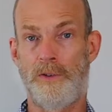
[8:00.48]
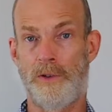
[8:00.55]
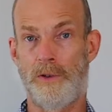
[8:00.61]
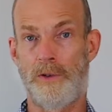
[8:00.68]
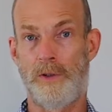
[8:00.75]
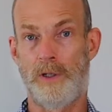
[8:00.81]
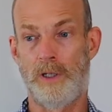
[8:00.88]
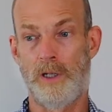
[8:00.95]

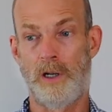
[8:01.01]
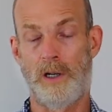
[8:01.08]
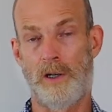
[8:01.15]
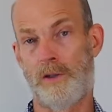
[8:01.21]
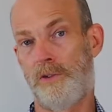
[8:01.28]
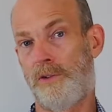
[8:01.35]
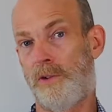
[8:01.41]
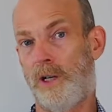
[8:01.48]
children
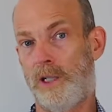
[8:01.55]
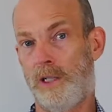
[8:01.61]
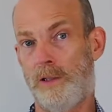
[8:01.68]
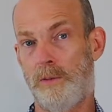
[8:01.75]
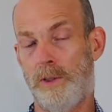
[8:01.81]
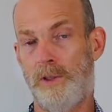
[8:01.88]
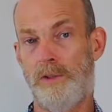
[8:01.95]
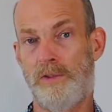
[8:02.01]
are
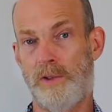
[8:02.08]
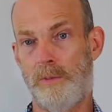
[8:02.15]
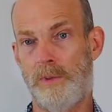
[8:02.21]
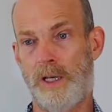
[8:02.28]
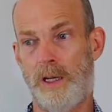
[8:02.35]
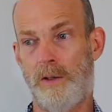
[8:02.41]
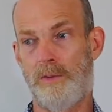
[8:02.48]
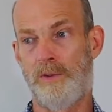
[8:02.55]
struggling with you
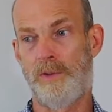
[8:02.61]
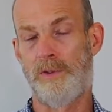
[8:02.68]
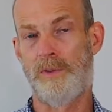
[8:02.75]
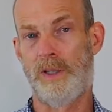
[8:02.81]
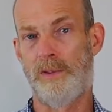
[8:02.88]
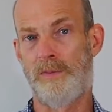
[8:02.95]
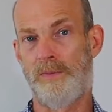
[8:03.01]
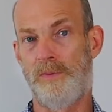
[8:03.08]
sometimes,
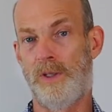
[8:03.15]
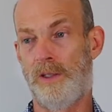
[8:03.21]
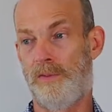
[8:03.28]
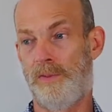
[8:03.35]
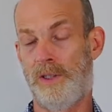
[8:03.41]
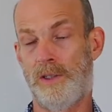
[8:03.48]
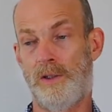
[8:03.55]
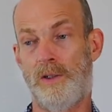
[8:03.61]
if they
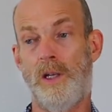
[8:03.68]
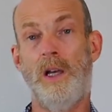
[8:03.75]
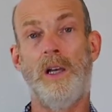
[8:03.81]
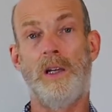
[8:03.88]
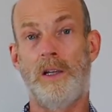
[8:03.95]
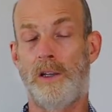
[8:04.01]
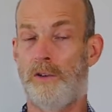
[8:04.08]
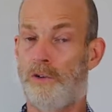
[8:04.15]
feel
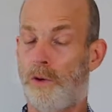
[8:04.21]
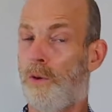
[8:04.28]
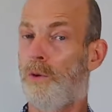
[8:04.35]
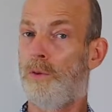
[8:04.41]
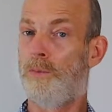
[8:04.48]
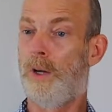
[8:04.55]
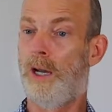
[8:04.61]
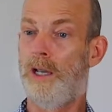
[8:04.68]

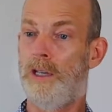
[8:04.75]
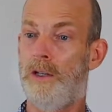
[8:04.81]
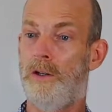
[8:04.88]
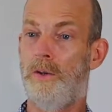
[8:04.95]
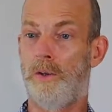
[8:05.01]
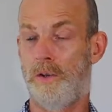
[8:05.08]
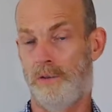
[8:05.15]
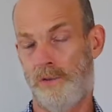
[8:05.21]
controlled by
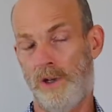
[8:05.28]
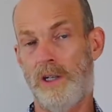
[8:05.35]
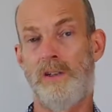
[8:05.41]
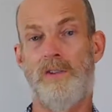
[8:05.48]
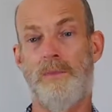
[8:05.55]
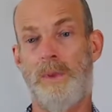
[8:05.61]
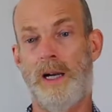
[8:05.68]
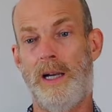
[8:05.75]
you or
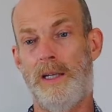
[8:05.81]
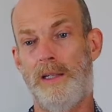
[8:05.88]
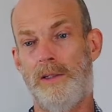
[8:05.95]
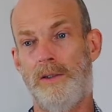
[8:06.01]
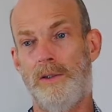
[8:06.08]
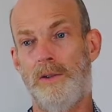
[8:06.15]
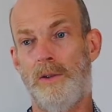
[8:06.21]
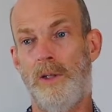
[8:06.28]
judged by
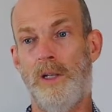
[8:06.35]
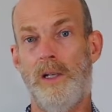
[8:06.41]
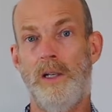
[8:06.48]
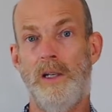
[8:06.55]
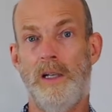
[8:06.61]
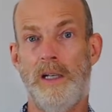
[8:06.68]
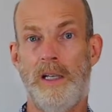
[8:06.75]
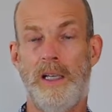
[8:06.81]
you,
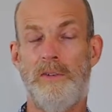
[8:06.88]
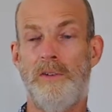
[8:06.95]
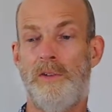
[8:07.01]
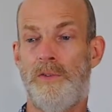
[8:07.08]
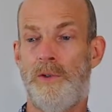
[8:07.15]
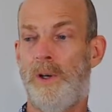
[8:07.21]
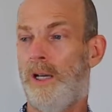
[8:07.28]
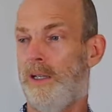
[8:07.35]
even
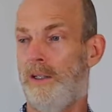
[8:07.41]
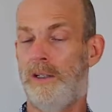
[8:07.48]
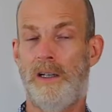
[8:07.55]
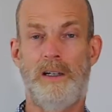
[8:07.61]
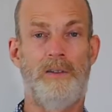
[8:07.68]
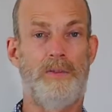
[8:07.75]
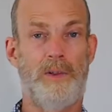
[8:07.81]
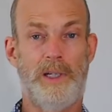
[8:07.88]
if you hadn't
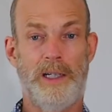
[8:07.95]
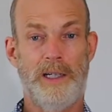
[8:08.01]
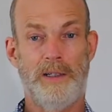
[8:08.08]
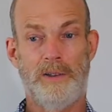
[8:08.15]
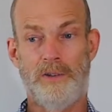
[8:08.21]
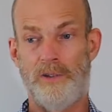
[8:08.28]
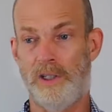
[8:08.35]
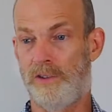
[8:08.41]
done it for
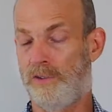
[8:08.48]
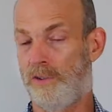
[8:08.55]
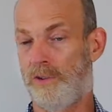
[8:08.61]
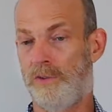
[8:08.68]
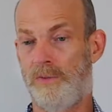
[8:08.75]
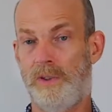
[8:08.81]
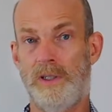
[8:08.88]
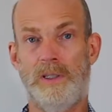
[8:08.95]
years, they
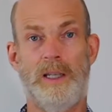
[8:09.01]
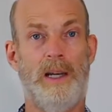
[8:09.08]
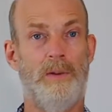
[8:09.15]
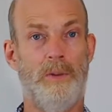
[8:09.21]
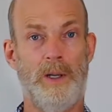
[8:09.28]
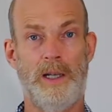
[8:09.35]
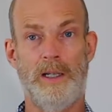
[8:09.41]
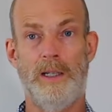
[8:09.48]
still feel
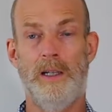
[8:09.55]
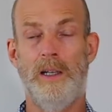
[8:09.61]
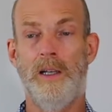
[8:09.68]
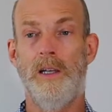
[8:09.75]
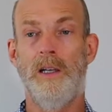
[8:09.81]
that way.